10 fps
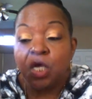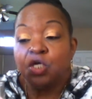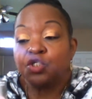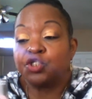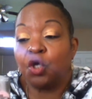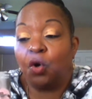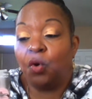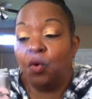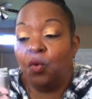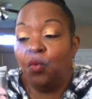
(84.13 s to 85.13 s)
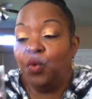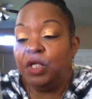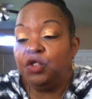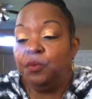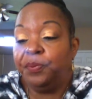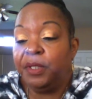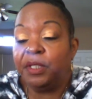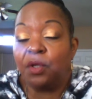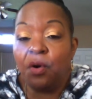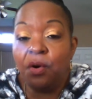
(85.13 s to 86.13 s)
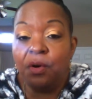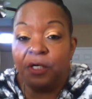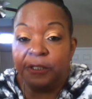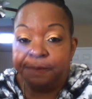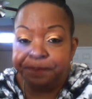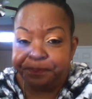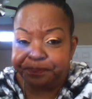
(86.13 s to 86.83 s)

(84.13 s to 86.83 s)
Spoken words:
So when you put it on,